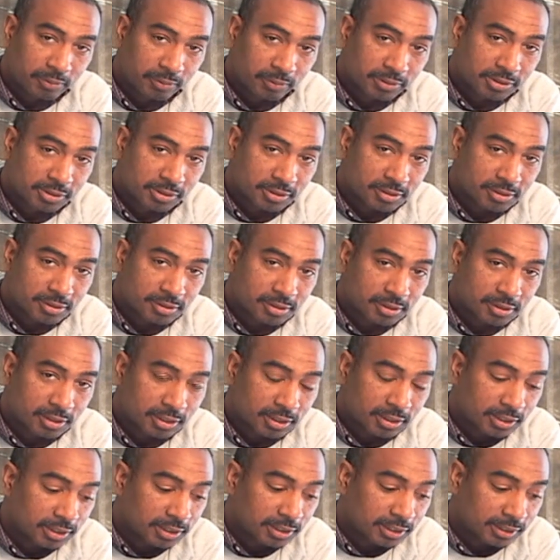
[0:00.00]
which is
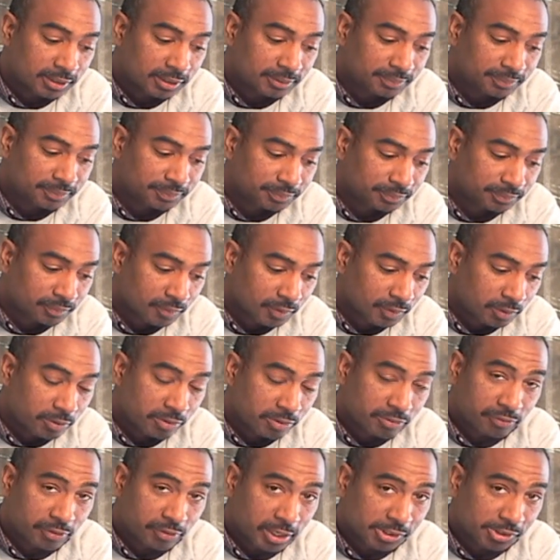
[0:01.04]
the uh,
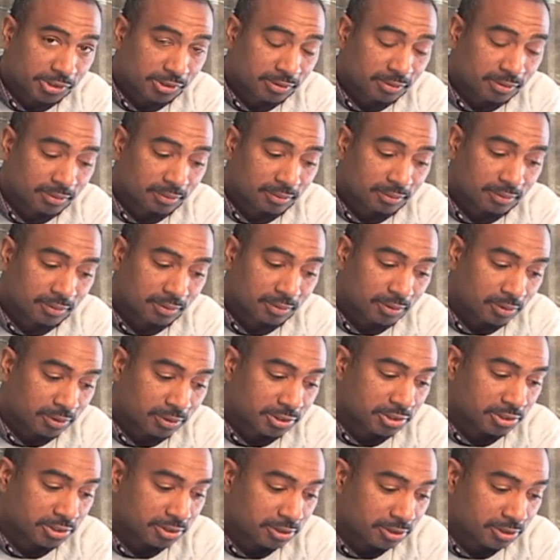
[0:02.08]
reflection,
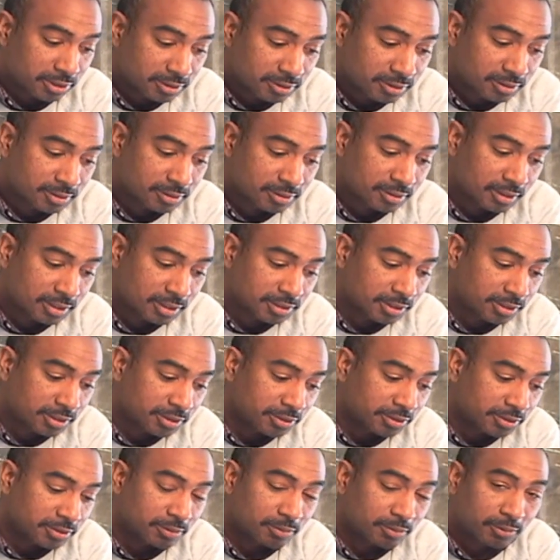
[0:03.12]
or turns, that's
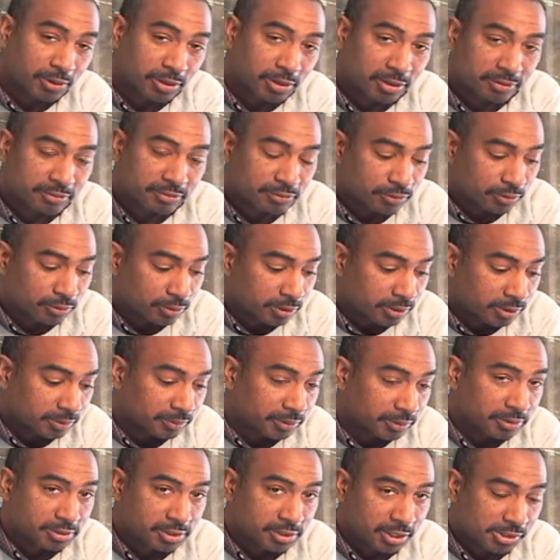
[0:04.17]
another word for
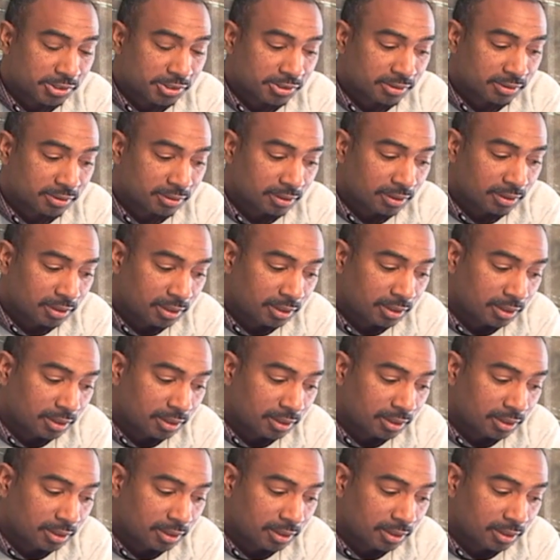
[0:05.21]
rotation,